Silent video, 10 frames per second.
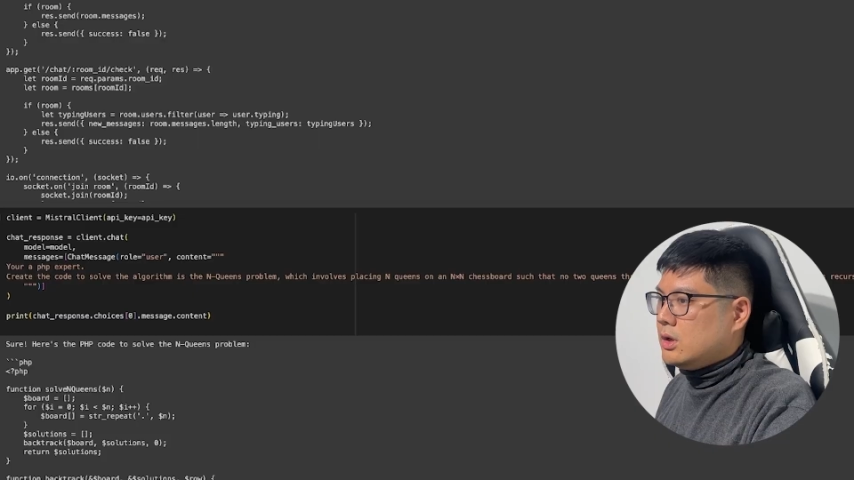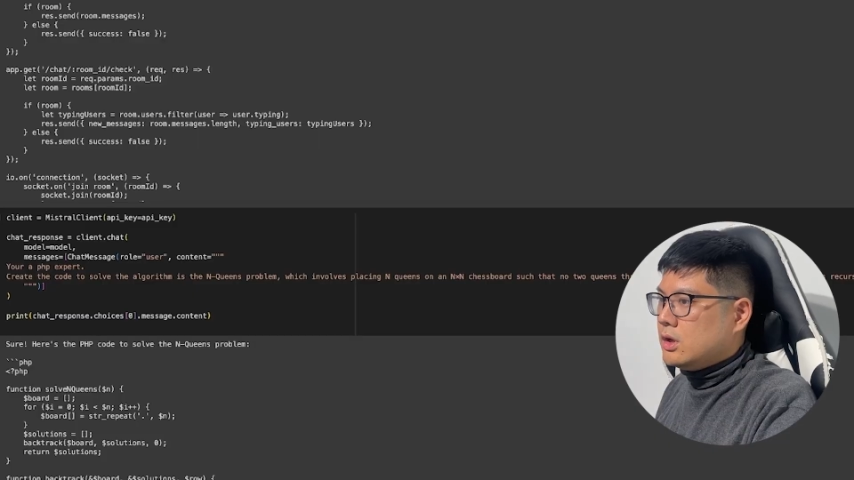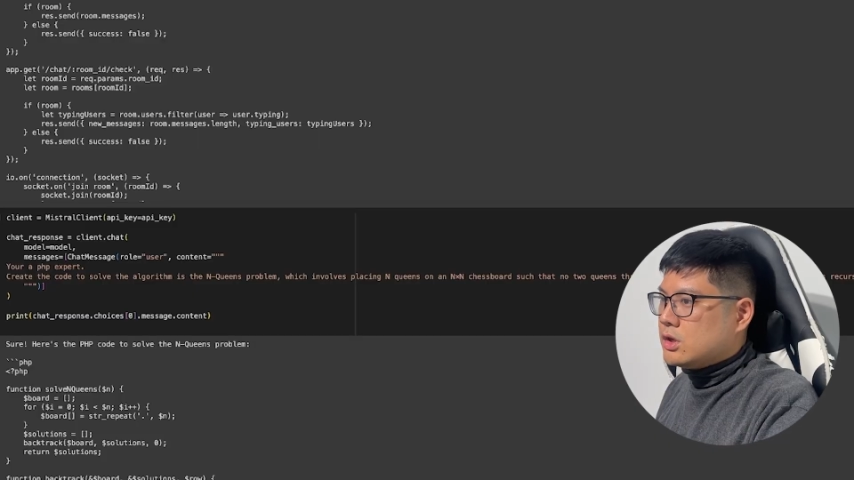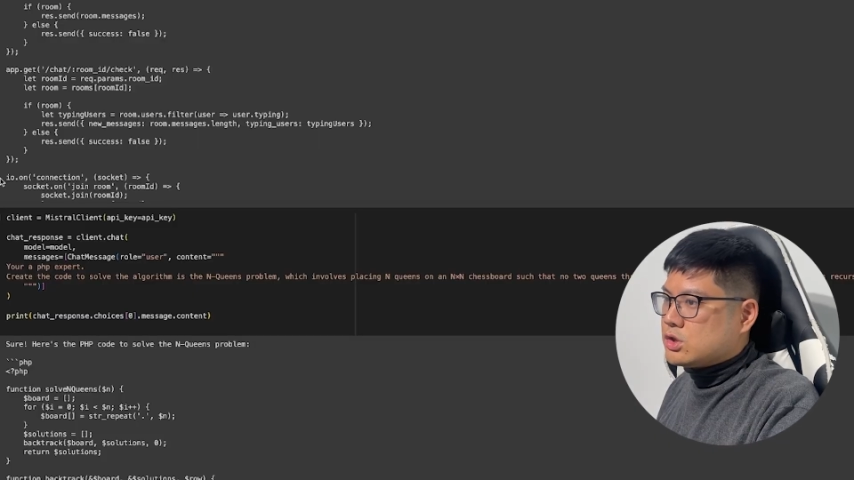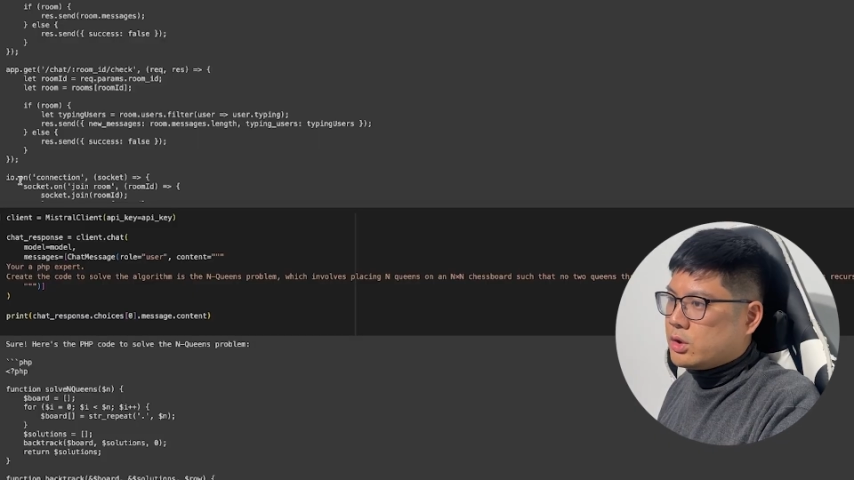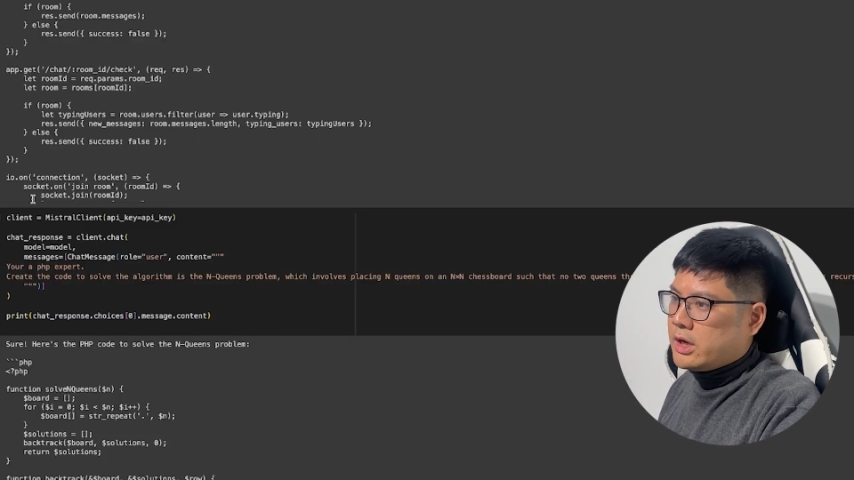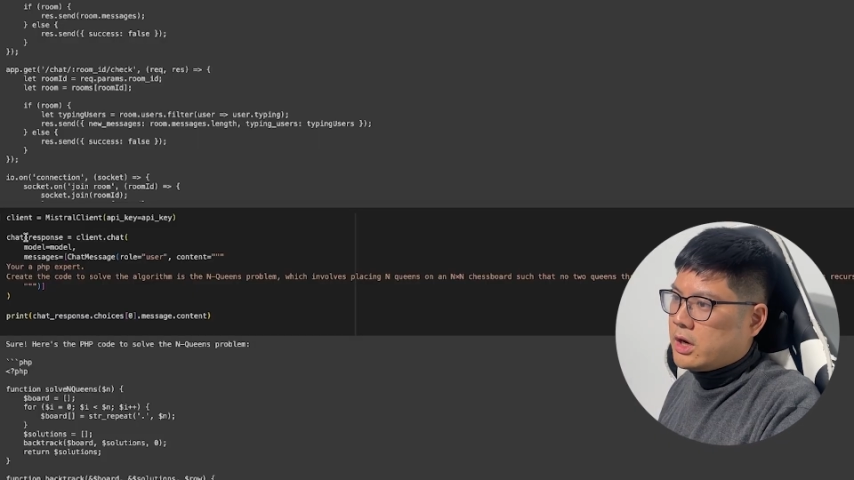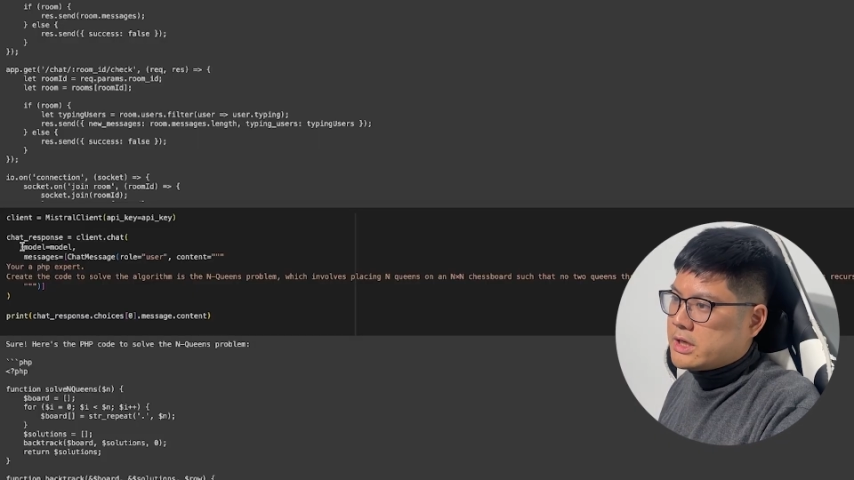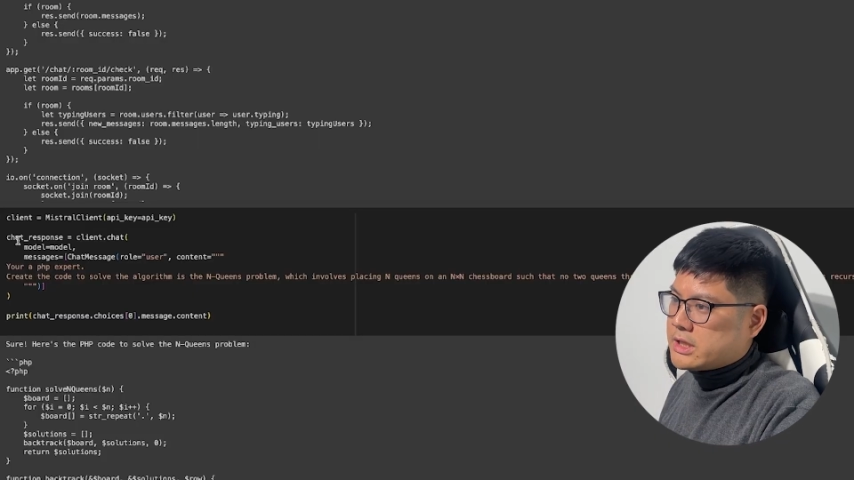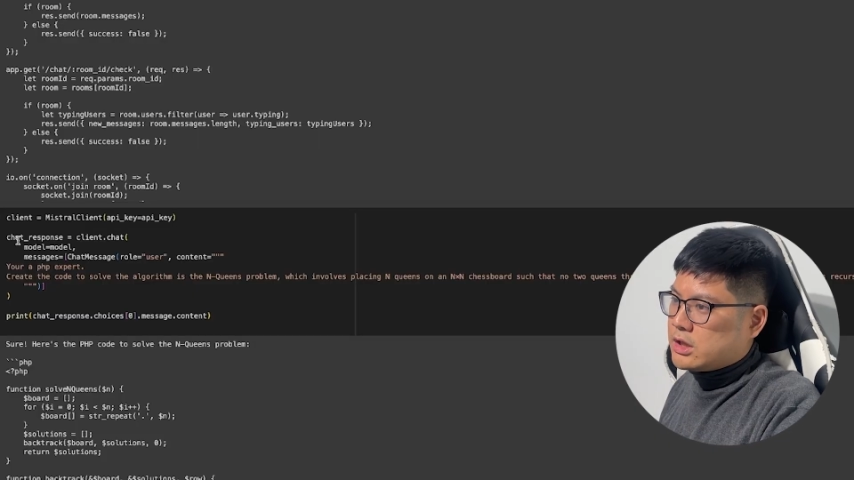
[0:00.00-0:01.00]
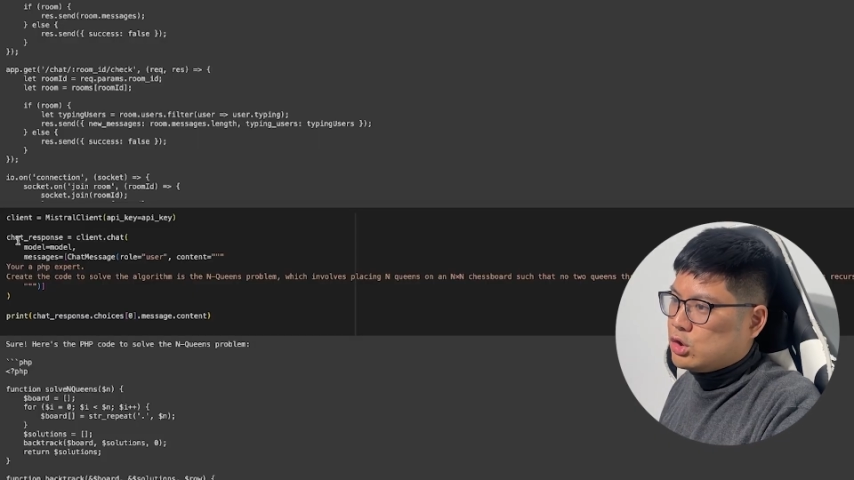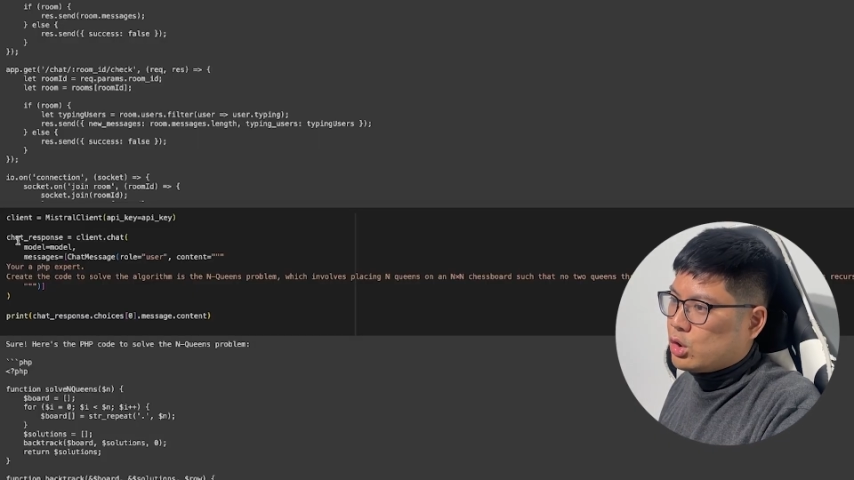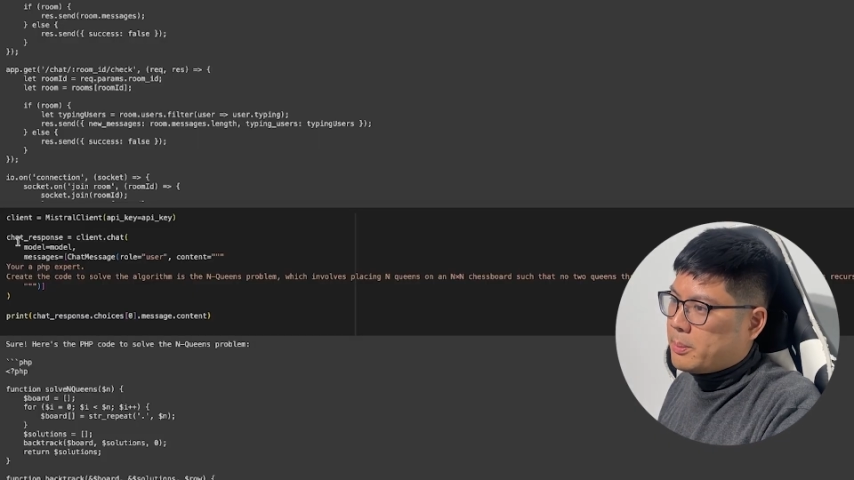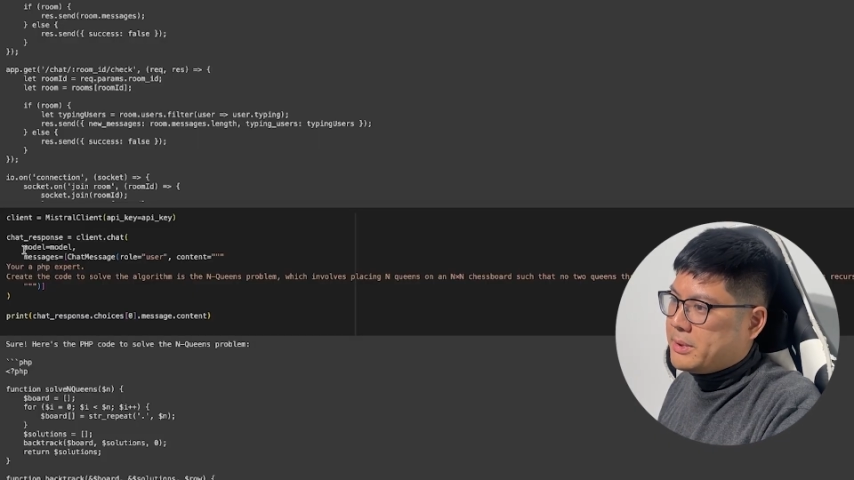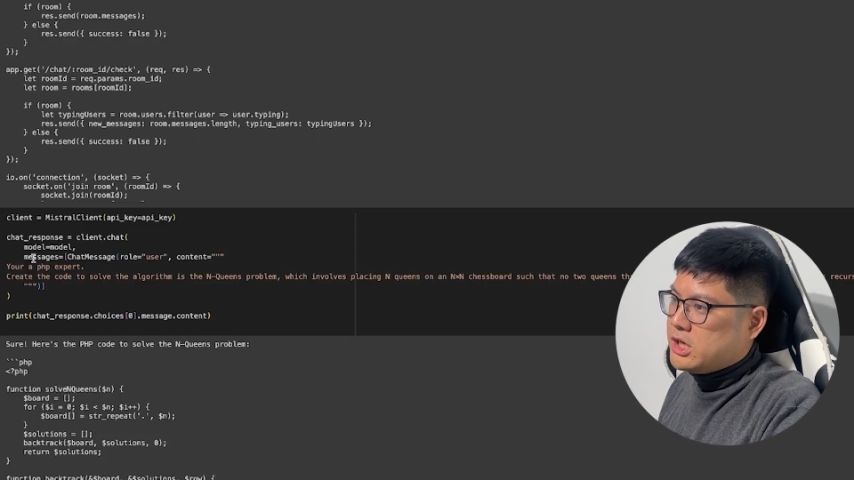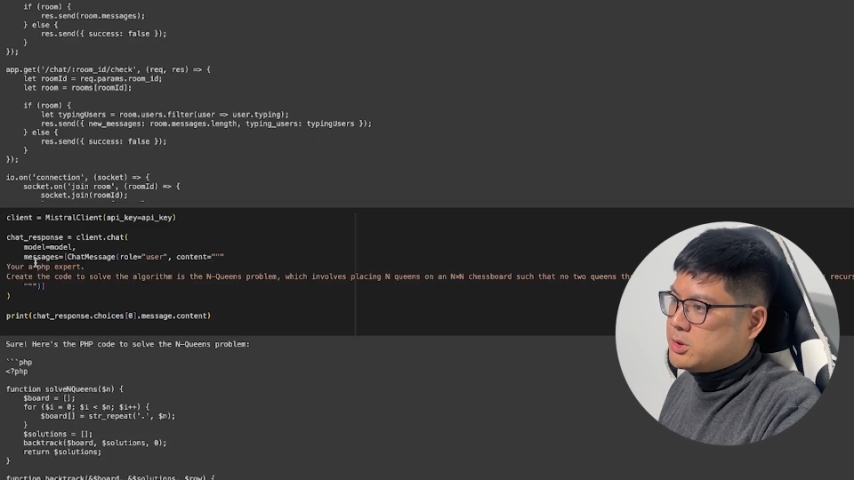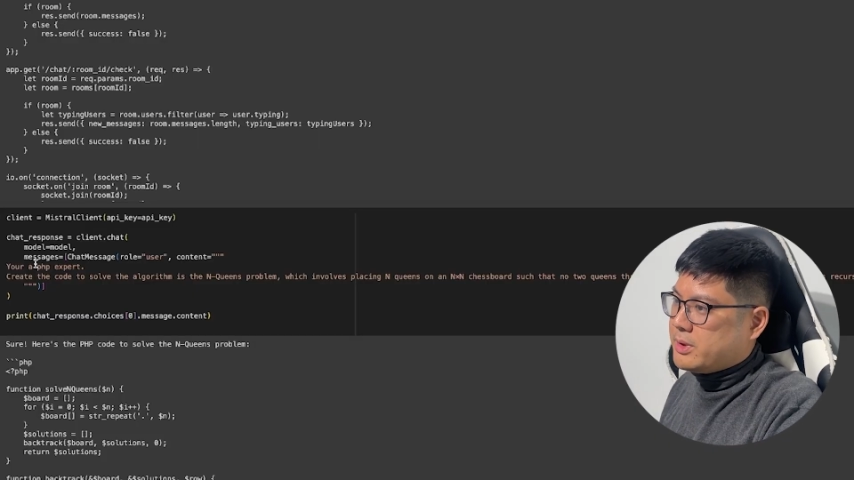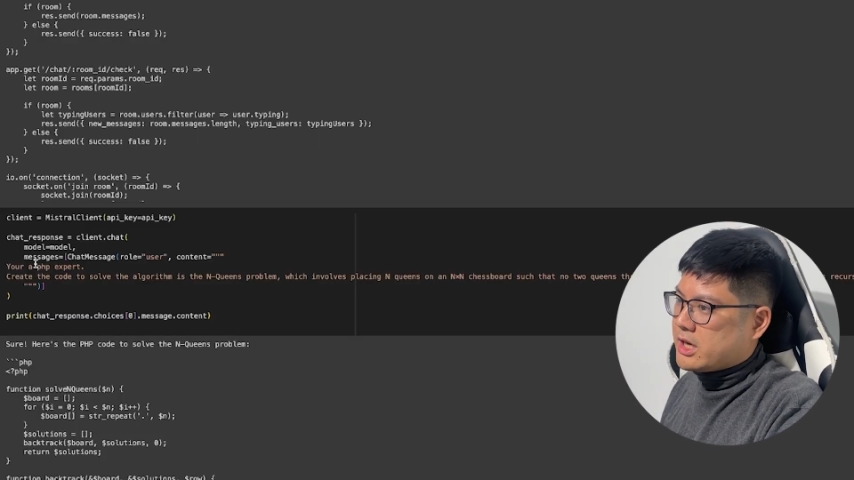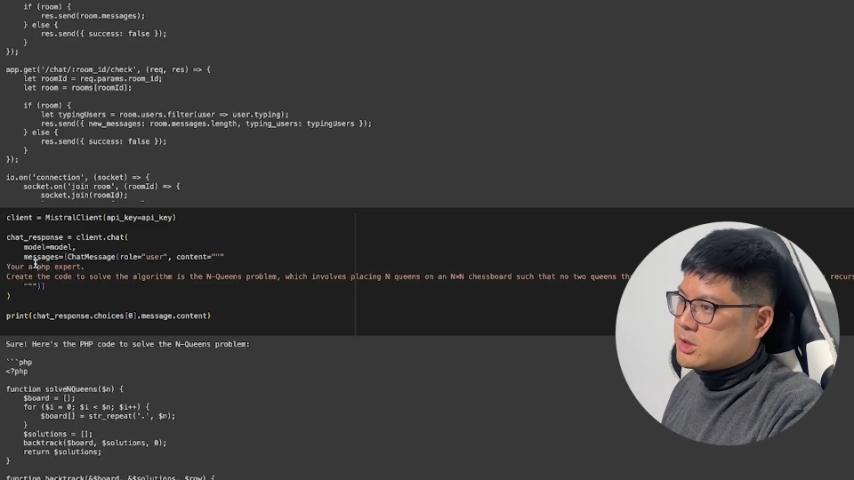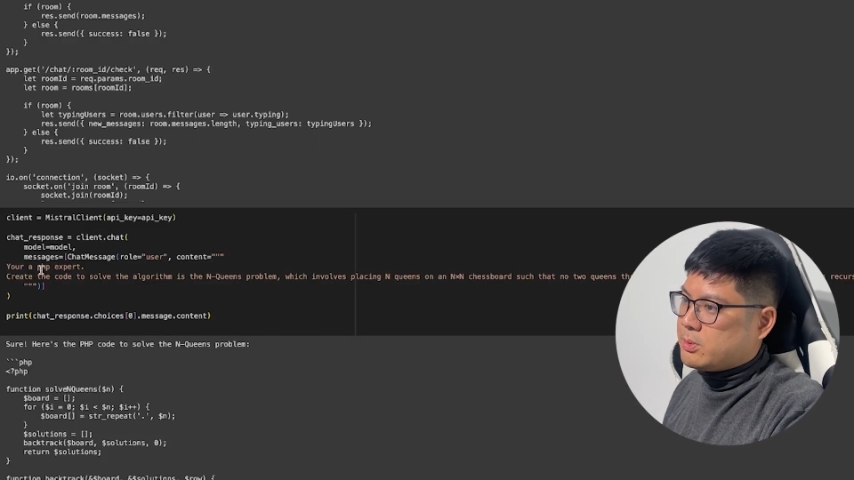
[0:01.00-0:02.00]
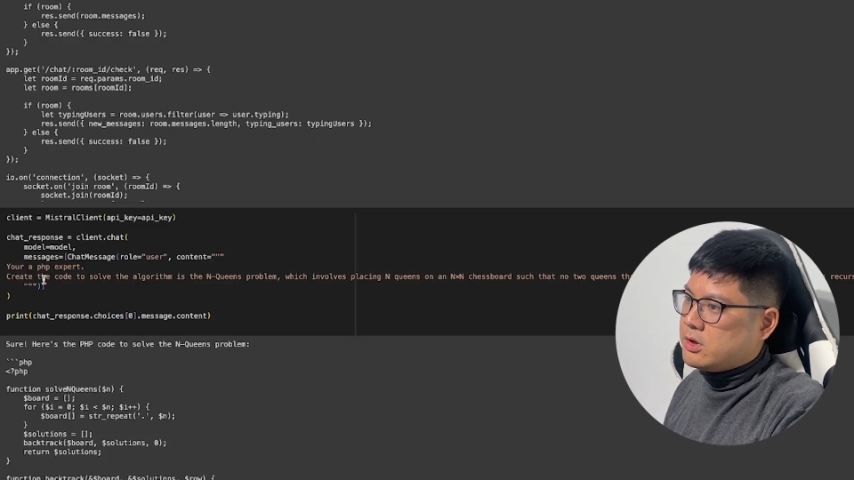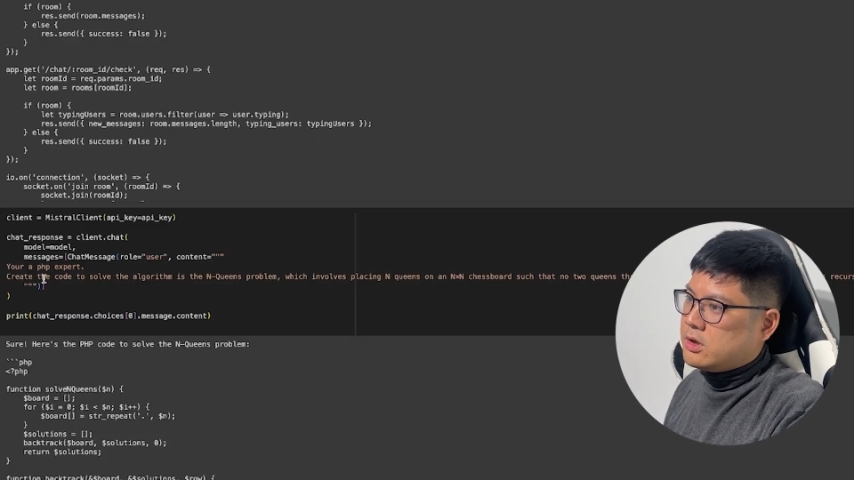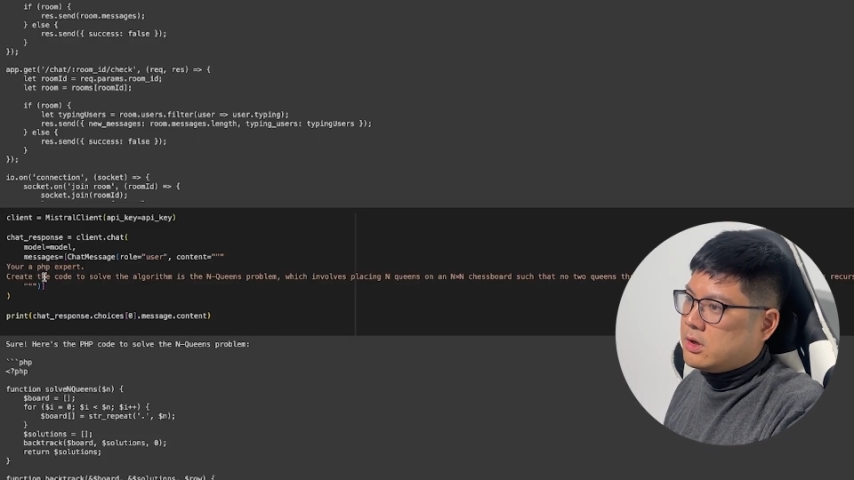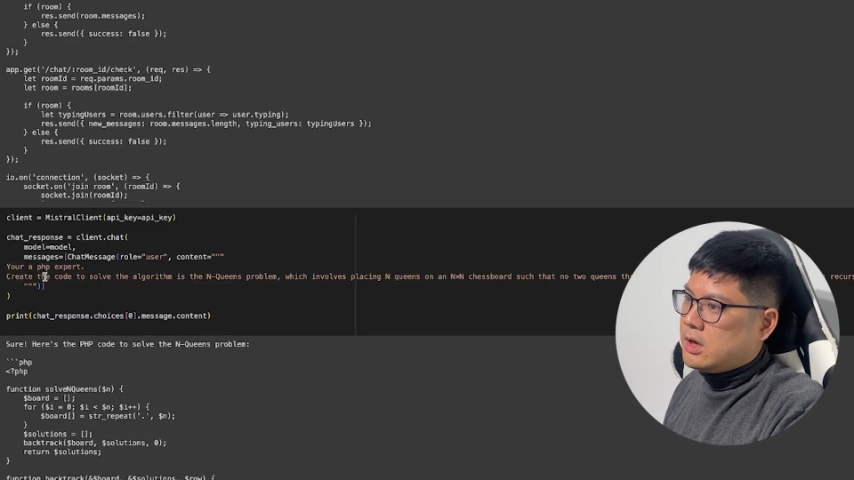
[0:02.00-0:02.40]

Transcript: So here I said, you're a PHP expert.